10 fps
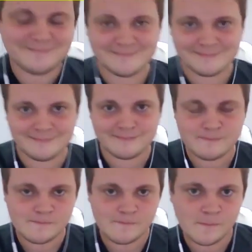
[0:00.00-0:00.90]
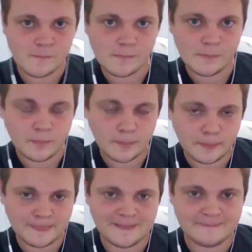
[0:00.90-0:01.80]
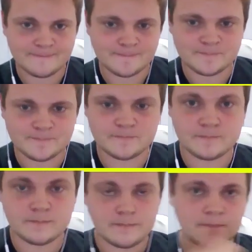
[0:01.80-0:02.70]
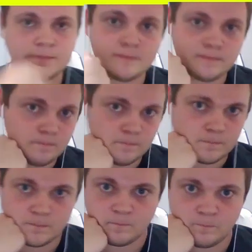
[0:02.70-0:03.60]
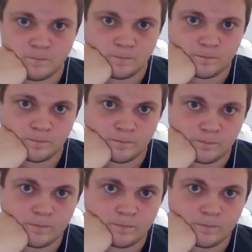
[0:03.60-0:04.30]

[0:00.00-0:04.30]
(not speaking)